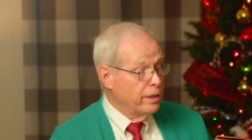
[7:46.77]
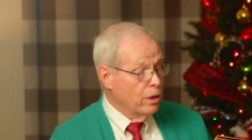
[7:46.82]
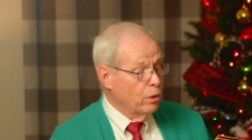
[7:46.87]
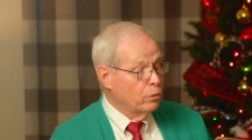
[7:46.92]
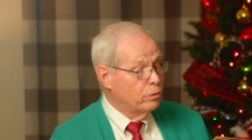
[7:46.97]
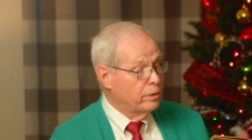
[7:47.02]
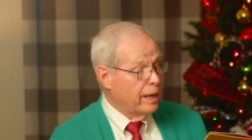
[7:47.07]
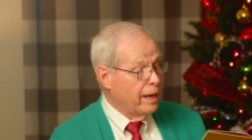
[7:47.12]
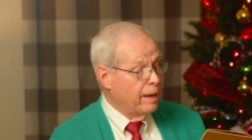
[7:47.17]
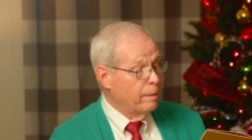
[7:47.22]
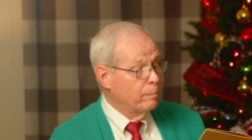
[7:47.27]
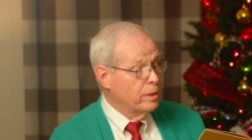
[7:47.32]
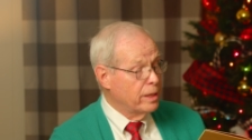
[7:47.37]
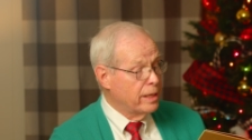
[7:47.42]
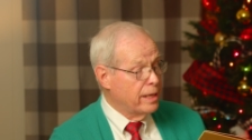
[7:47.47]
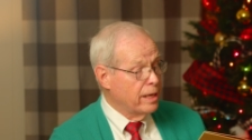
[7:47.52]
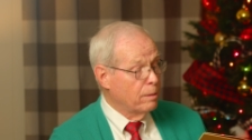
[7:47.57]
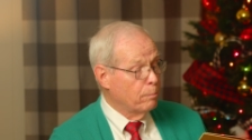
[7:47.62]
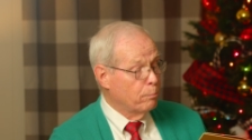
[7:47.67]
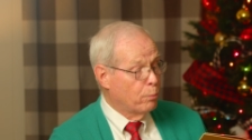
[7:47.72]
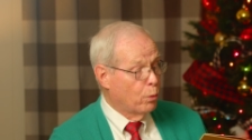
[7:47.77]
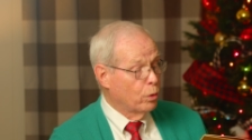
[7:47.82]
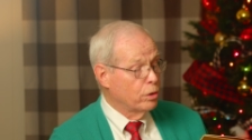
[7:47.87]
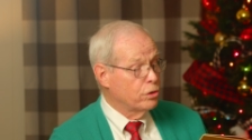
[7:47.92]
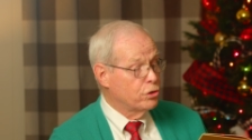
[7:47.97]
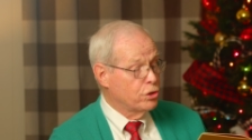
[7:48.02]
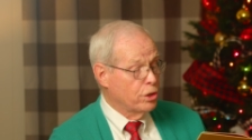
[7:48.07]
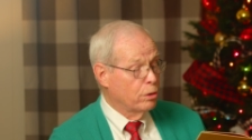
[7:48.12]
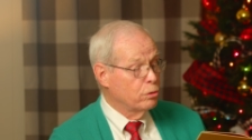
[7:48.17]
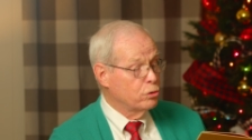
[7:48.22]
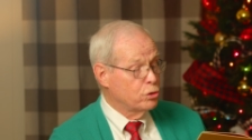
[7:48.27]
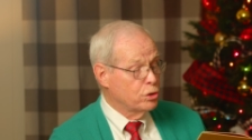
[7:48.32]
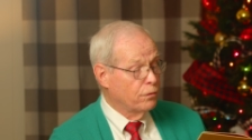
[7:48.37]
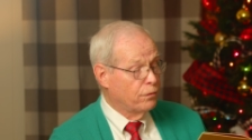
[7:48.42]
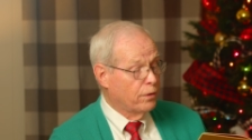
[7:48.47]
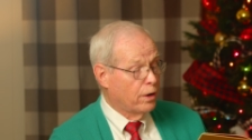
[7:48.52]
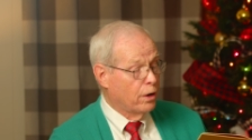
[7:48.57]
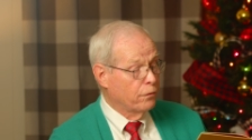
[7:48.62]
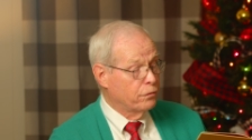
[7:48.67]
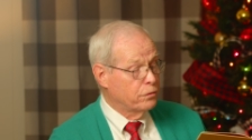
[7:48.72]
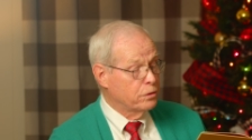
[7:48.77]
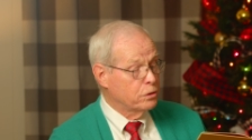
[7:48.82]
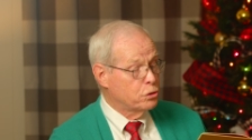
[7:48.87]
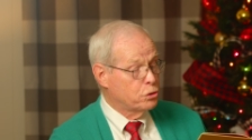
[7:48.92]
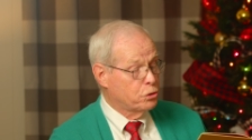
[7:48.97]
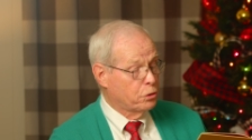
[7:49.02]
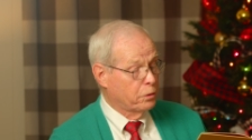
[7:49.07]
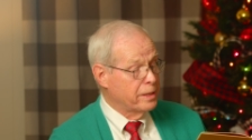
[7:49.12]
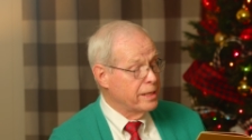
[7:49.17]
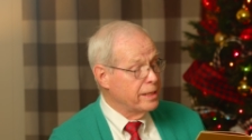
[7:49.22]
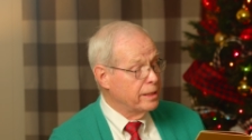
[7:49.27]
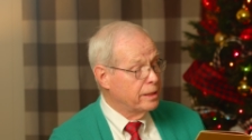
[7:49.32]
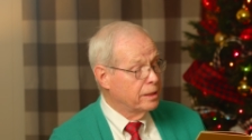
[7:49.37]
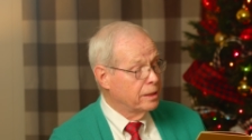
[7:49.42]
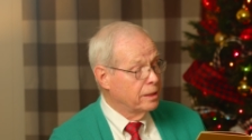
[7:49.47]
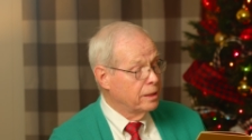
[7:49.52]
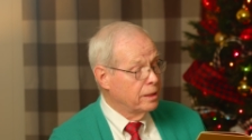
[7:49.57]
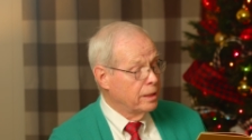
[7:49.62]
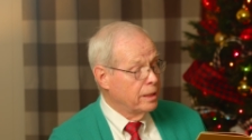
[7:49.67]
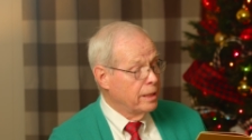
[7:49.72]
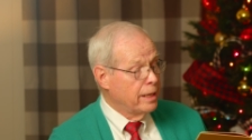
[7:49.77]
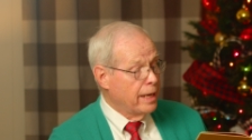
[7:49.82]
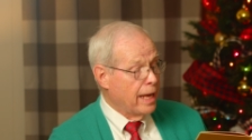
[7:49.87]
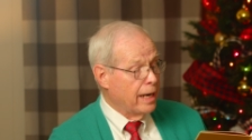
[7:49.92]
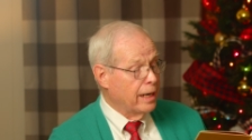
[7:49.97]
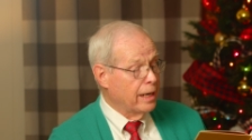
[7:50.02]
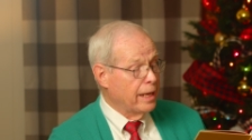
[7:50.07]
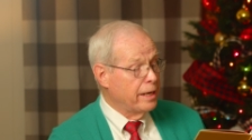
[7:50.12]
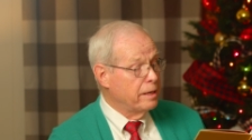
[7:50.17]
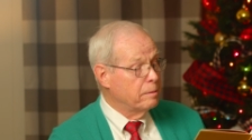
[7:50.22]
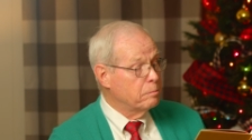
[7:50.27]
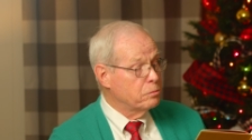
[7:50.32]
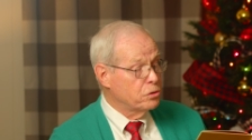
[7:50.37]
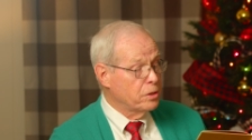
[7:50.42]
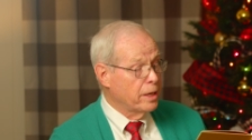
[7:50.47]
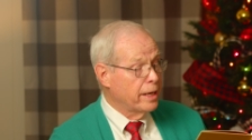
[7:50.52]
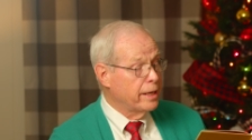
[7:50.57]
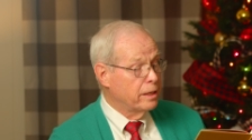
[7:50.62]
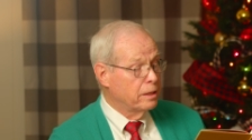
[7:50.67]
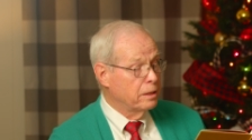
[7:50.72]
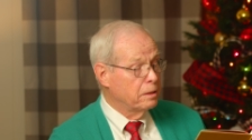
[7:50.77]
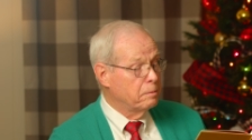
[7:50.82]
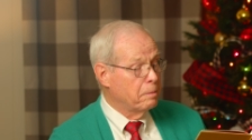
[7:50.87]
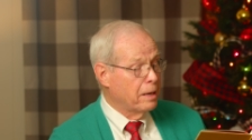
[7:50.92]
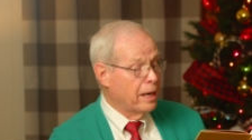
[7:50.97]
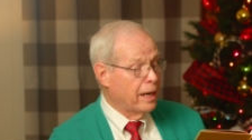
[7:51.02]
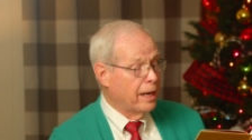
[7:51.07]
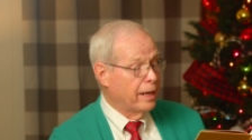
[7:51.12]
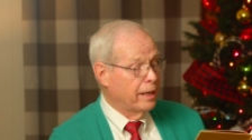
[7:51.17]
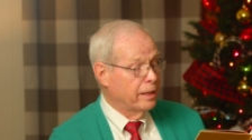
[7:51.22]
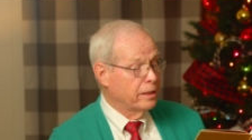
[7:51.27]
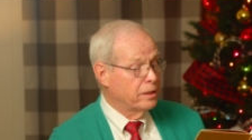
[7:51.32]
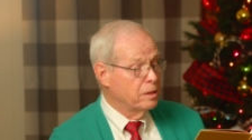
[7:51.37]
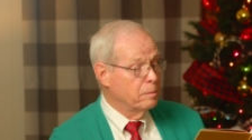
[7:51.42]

no time to get poor Joseph off the street and let him say goodbye